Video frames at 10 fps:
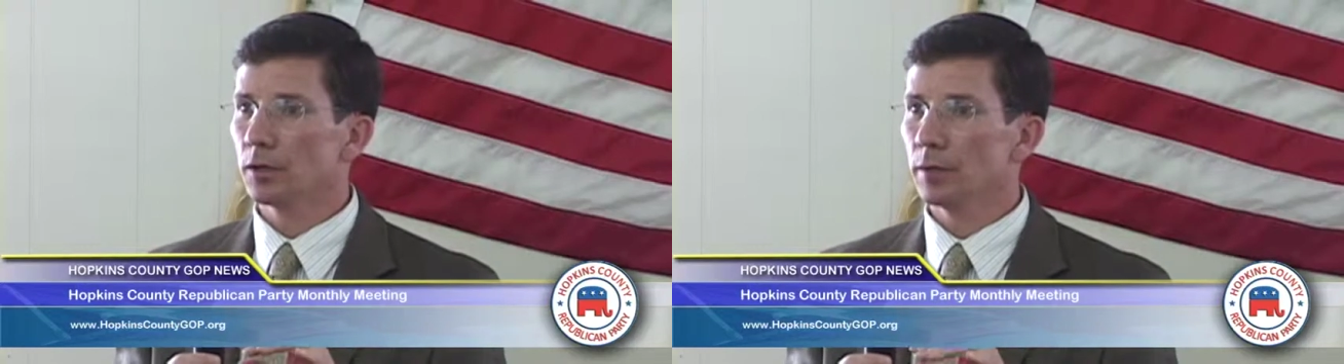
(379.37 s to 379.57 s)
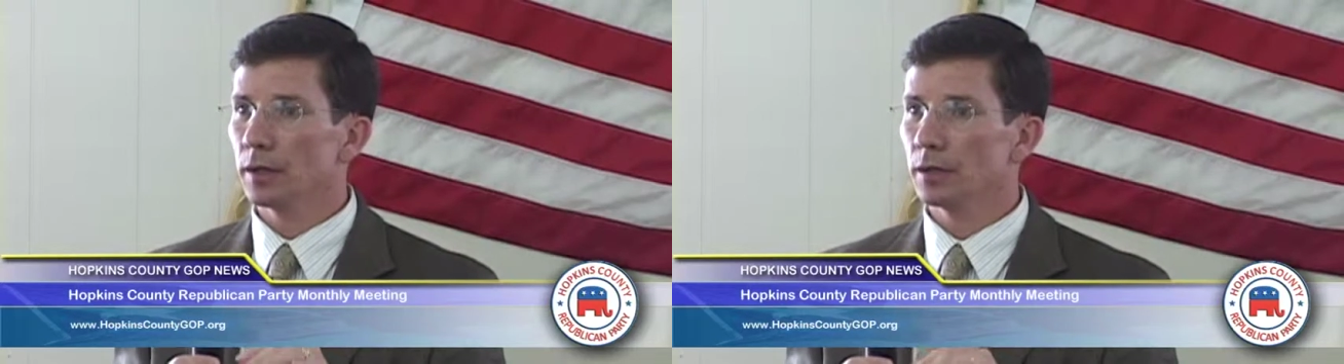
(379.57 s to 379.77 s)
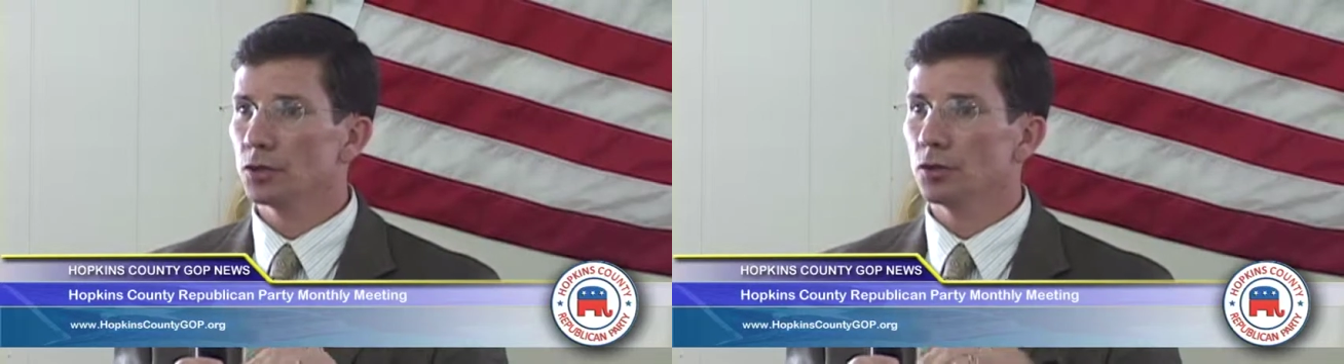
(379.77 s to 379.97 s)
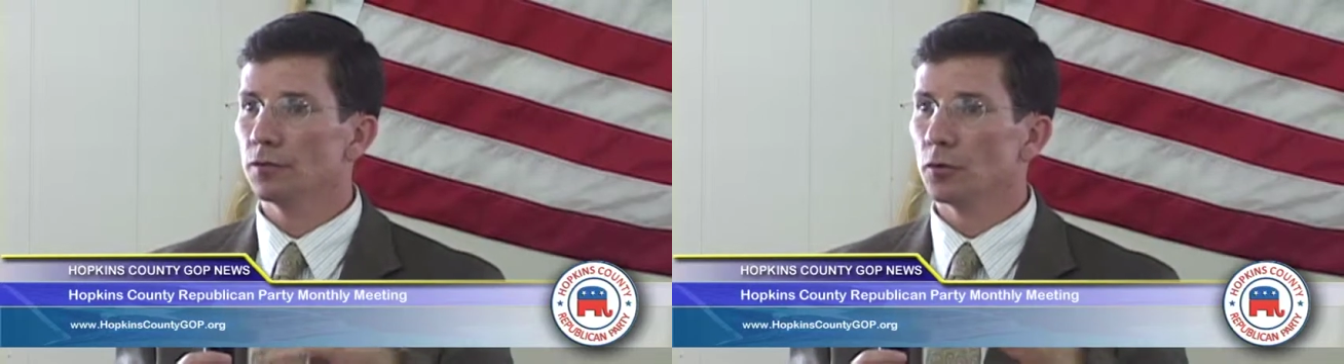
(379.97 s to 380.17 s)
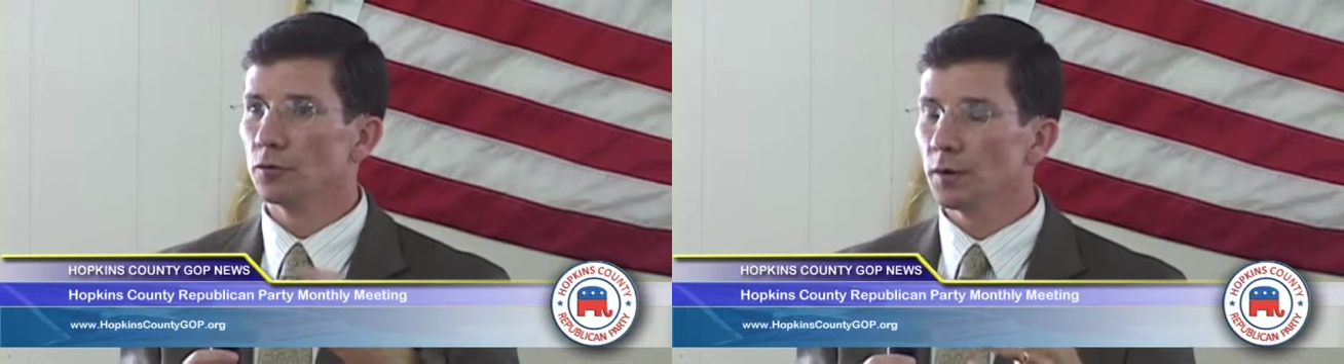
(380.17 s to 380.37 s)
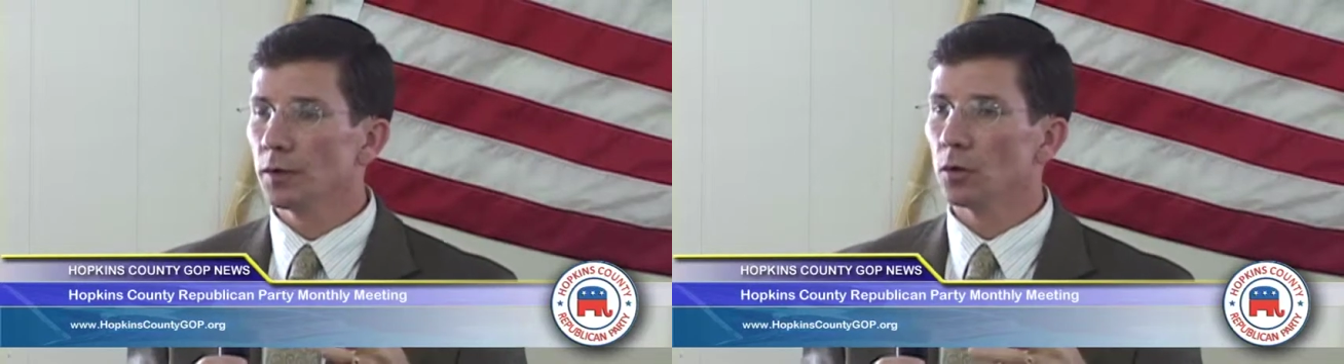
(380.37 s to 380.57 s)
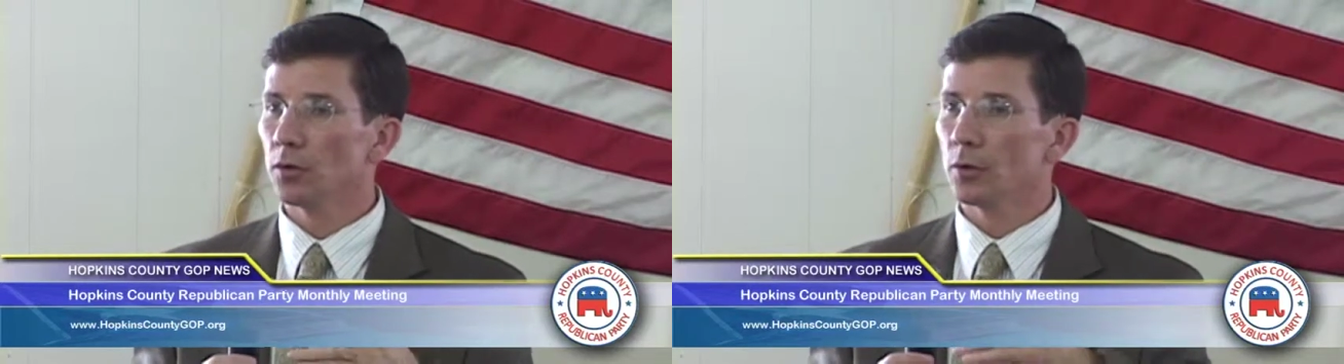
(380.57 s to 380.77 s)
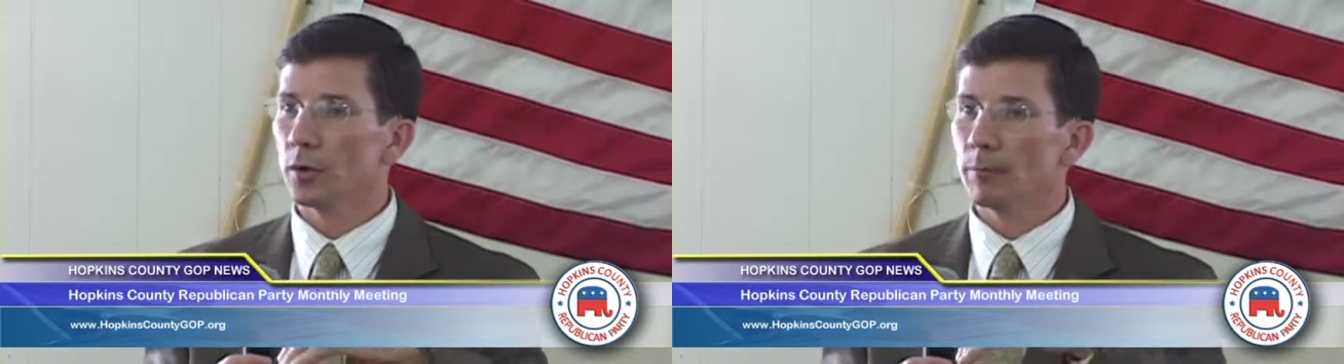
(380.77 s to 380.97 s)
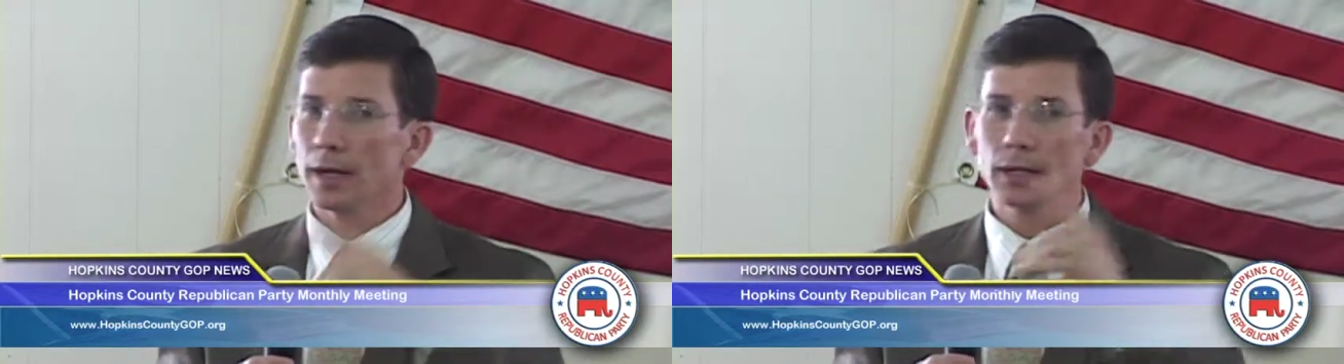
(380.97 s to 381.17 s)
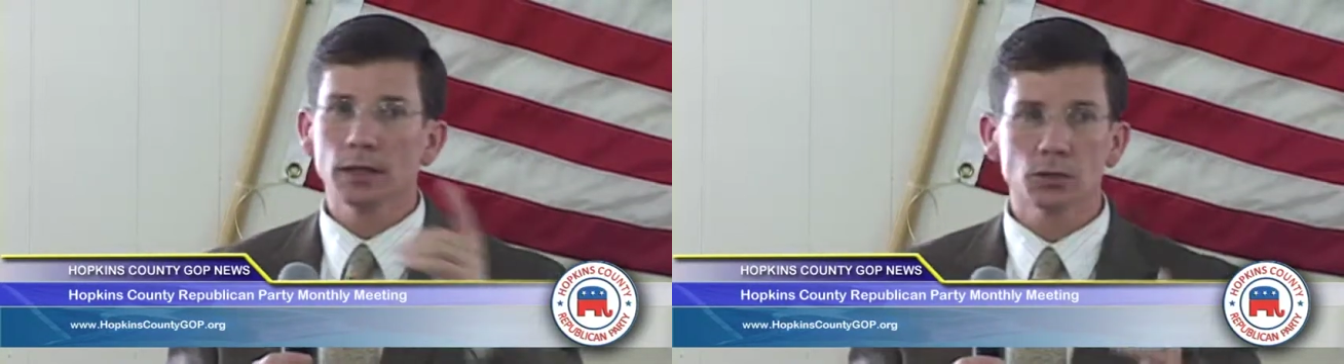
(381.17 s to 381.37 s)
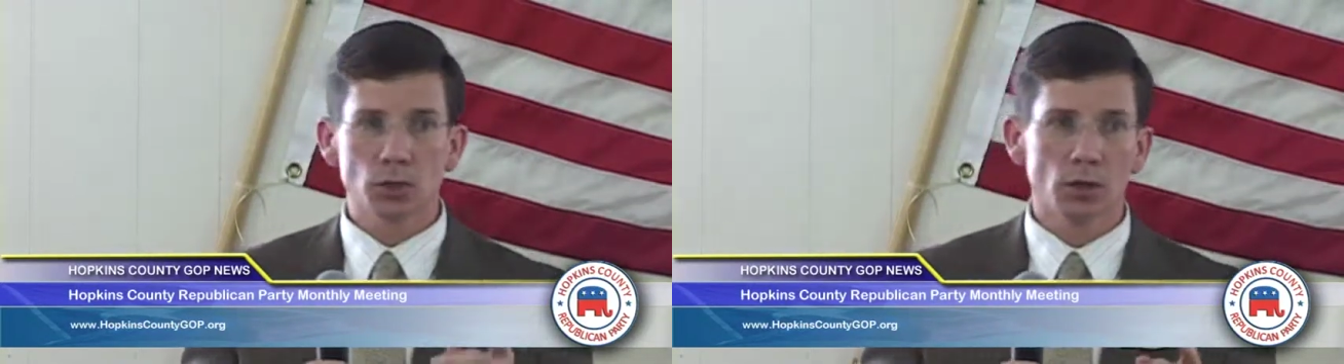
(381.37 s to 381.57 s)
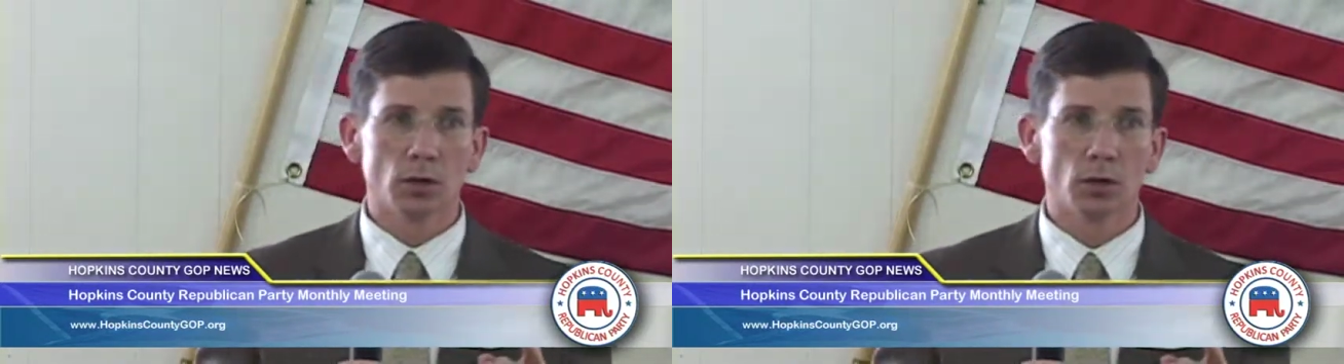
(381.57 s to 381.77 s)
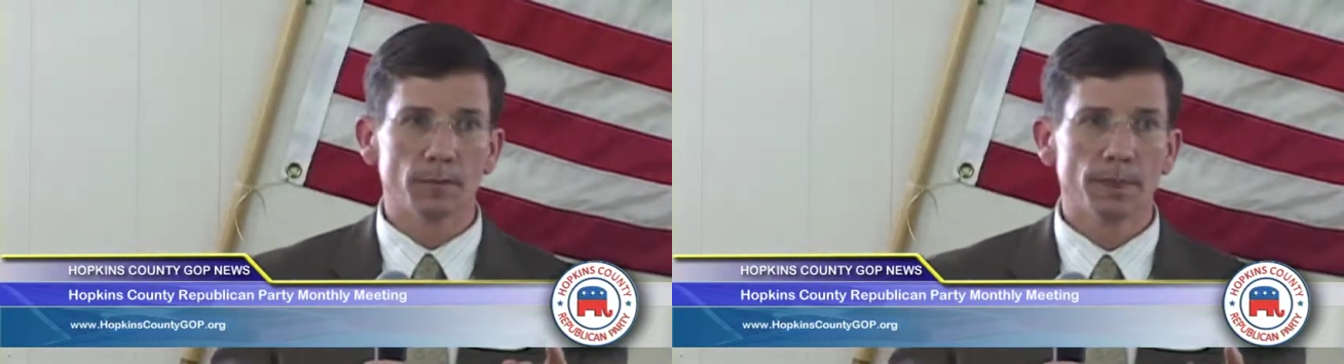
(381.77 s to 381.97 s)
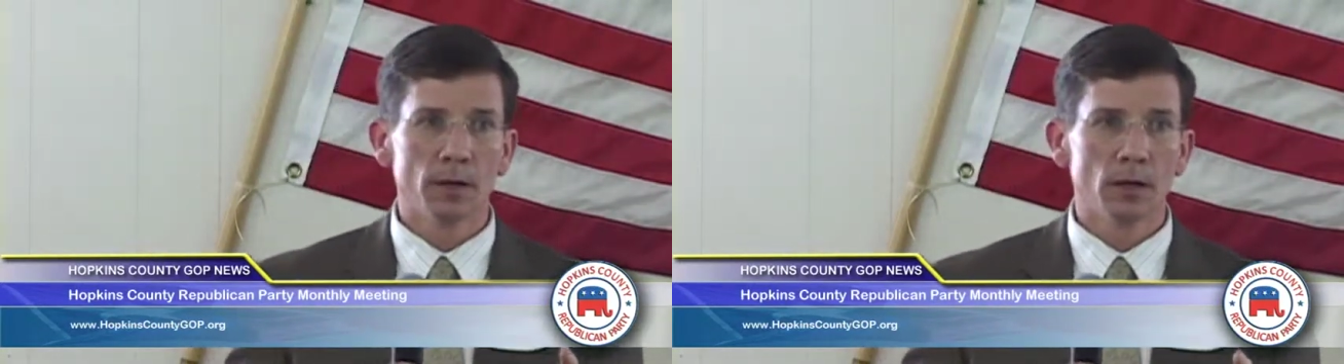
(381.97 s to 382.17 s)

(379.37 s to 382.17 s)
Committee to fulfill the remaining term